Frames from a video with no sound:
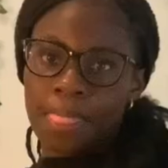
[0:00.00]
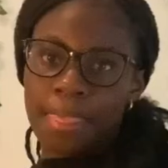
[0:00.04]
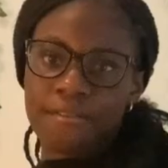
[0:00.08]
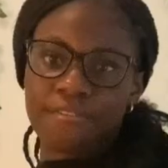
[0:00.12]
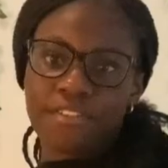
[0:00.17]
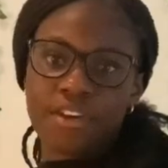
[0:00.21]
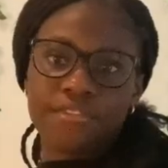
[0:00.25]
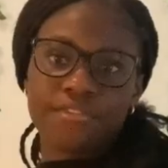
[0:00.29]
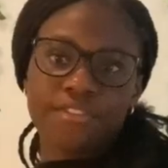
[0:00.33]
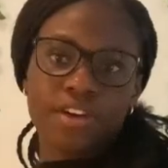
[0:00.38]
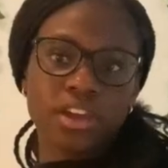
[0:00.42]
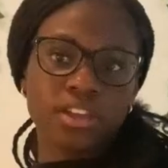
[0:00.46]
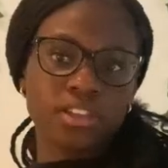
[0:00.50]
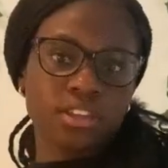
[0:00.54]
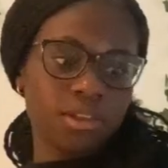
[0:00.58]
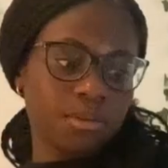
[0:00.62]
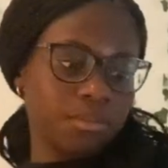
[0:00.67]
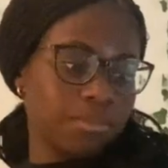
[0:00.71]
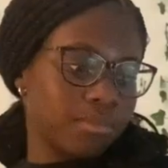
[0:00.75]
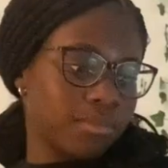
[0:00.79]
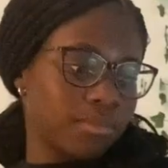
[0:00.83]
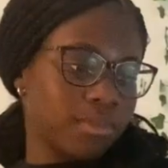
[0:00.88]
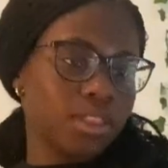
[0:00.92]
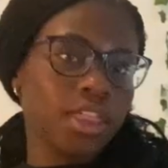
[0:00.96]
if I find
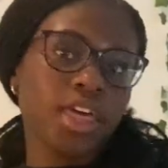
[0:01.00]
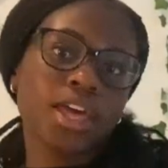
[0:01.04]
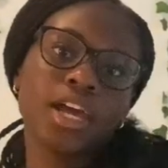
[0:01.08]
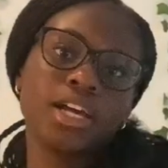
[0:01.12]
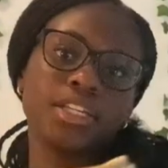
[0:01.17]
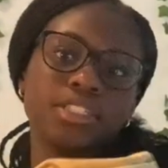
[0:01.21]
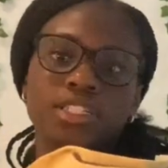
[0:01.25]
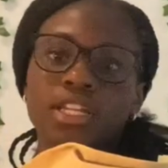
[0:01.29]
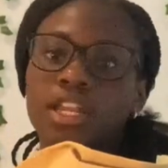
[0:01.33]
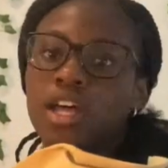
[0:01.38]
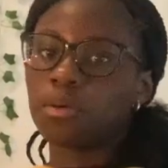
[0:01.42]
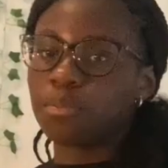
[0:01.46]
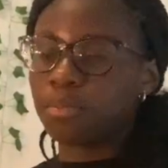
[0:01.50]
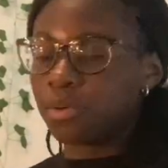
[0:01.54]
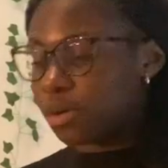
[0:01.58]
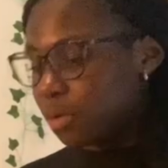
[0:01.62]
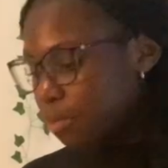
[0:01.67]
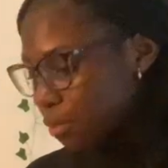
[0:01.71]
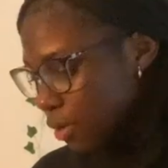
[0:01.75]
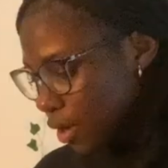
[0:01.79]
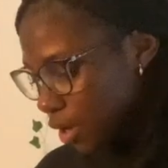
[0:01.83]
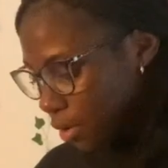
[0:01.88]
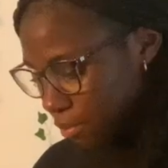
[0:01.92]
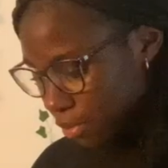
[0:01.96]
them, like I said, I'll put
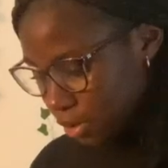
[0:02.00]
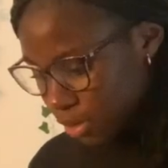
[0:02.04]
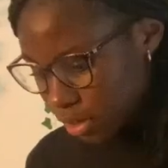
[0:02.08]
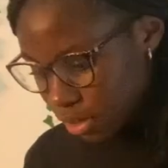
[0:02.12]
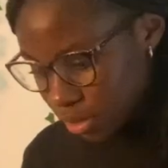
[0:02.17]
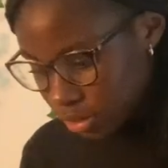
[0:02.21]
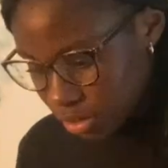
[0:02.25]
them on, but they're